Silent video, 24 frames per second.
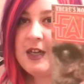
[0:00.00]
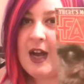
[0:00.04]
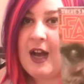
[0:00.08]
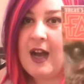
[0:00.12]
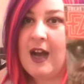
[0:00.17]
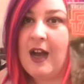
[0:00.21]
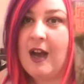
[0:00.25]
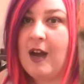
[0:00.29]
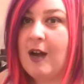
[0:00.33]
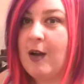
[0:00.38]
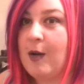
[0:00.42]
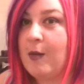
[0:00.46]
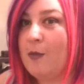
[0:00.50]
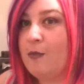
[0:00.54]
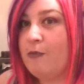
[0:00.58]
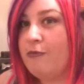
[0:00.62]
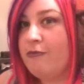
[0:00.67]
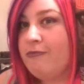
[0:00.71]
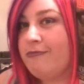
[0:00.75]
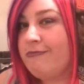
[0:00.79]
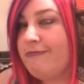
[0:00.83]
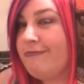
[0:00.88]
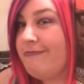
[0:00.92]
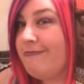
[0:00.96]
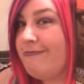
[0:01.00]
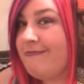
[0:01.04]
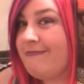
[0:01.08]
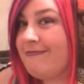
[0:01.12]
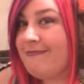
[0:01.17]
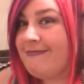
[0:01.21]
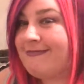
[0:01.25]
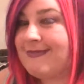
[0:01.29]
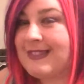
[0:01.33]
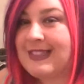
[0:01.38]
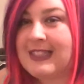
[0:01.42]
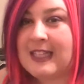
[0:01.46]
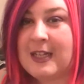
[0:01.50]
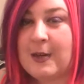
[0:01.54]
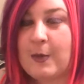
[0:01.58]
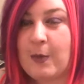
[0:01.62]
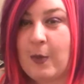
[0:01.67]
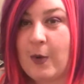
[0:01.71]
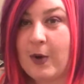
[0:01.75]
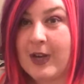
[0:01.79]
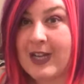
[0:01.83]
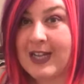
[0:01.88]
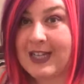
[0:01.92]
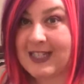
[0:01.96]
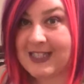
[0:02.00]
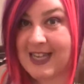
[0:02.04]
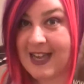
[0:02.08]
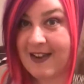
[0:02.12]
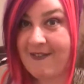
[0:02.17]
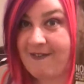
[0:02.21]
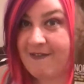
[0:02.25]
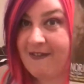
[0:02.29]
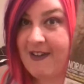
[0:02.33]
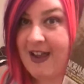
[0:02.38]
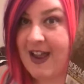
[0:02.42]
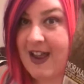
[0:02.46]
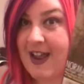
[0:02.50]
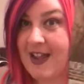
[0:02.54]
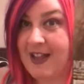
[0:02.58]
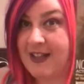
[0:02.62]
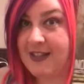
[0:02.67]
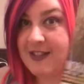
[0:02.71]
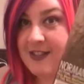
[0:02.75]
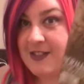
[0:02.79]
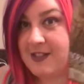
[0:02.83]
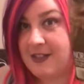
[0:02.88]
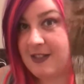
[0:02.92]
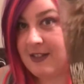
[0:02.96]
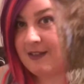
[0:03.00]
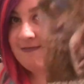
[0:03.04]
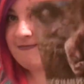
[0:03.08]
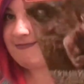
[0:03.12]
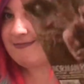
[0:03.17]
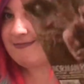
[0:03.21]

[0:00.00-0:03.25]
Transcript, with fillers: Um, Walking Dead fans